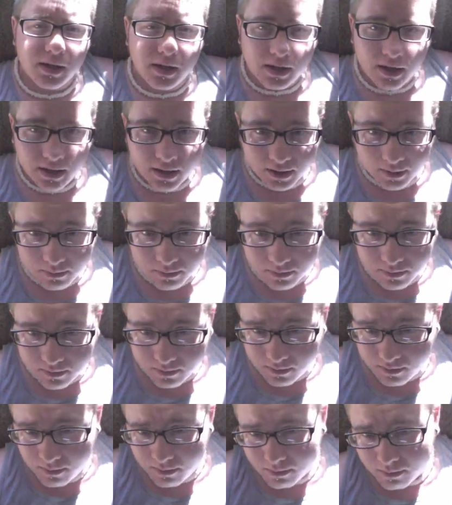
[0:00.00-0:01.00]
um,
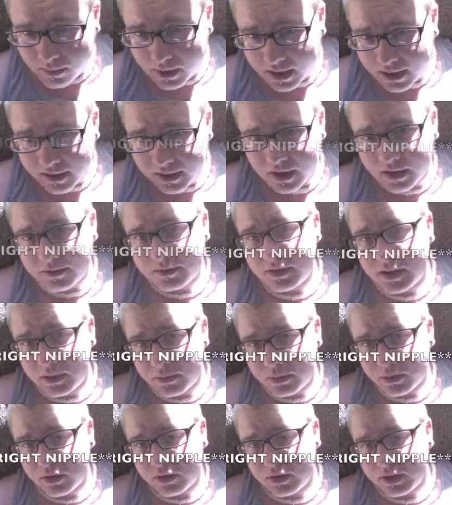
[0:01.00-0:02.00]
my left
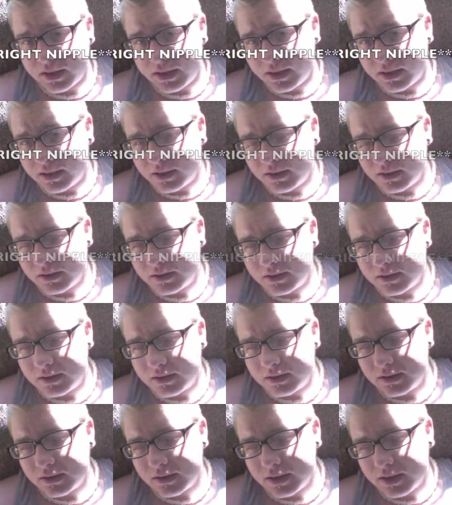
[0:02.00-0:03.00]
nipple
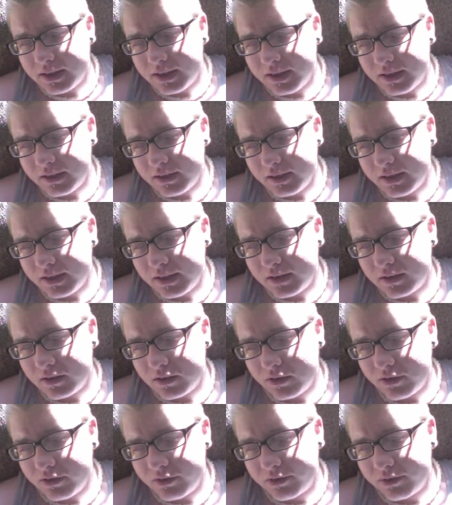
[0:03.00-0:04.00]
is
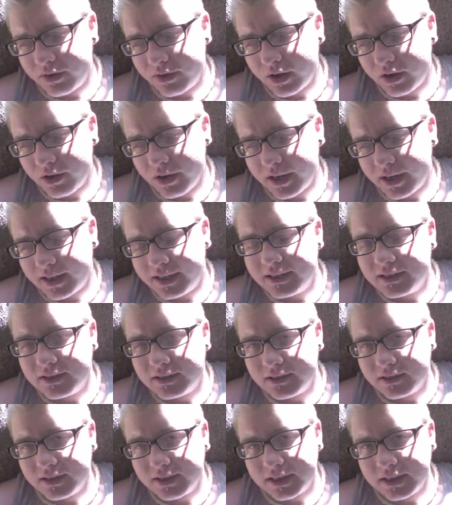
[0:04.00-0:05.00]
healing very
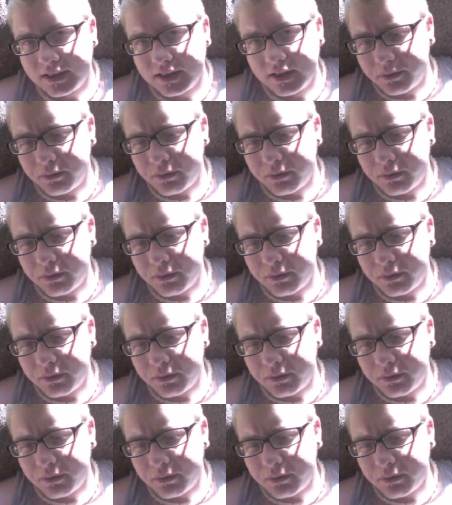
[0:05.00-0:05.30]
nicely.